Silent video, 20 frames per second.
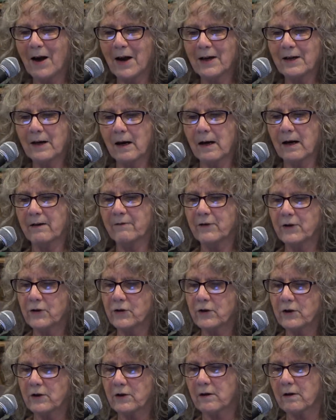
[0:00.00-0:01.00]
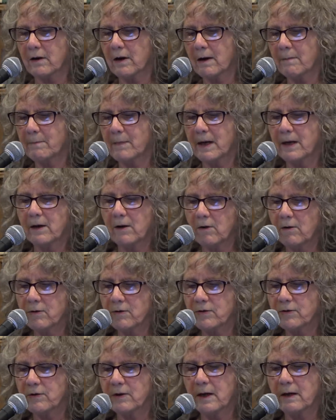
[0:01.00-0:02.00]
I kind of used to turn up my
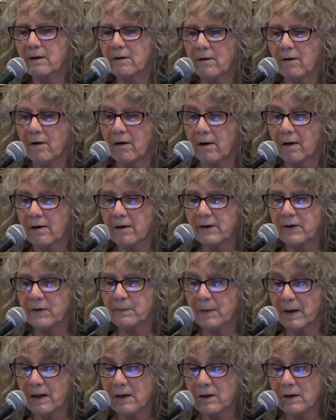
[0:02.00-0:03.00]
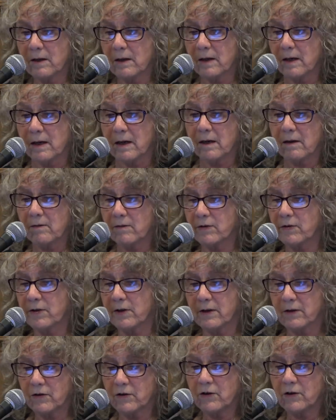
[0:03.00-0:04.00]
nose at her art, especially
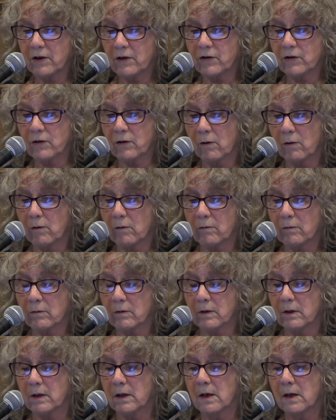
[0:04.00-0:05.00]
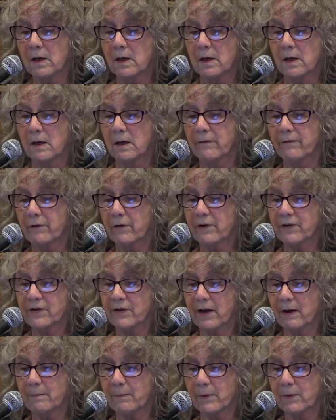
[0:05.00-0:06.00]
since she sold, for
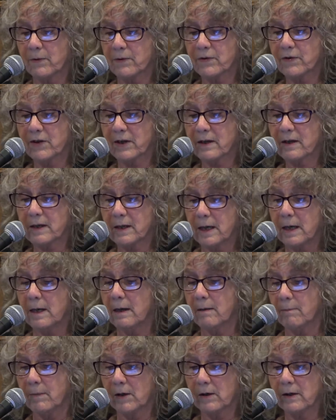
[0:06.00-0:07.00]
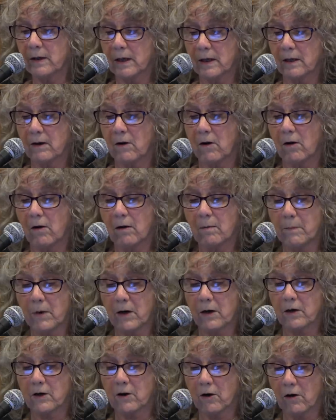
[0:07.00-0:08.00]
example, 16 million
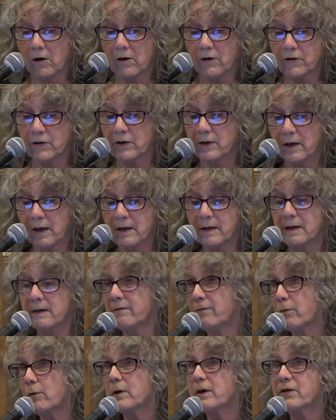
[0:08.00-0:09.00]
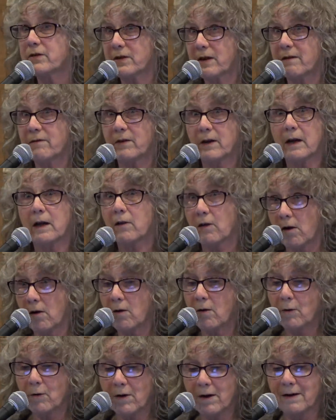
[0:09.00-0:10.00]
Hallmark cards in 1947
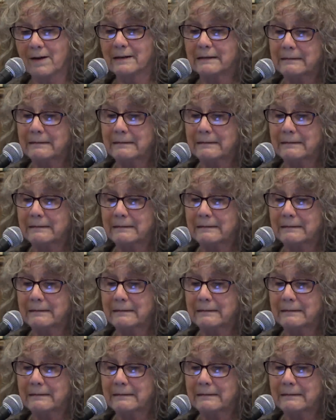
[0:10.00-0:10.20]
alone.